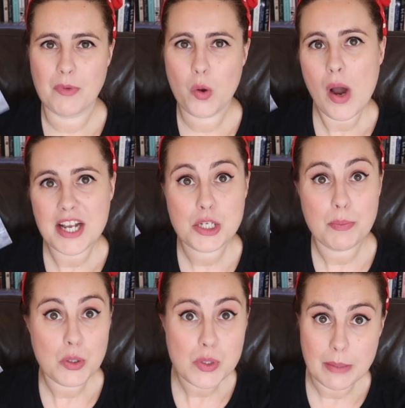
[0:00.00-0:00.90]
Quite a
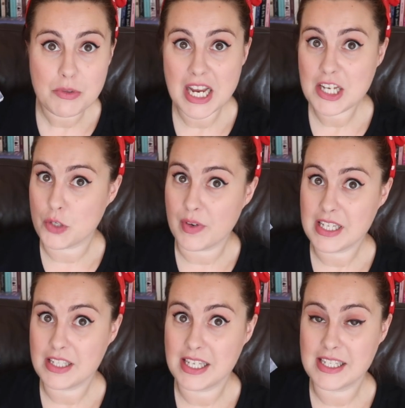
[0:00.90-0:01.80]
taboo subject, your
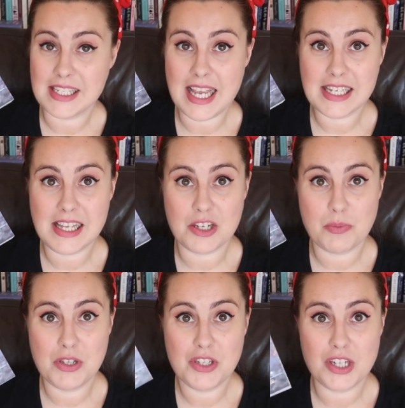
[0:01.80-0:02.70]
sister's
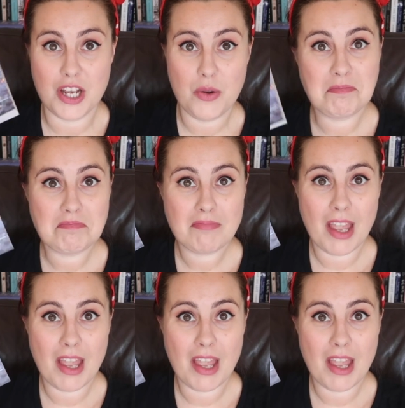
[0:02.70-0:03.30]
ex-husband, you know,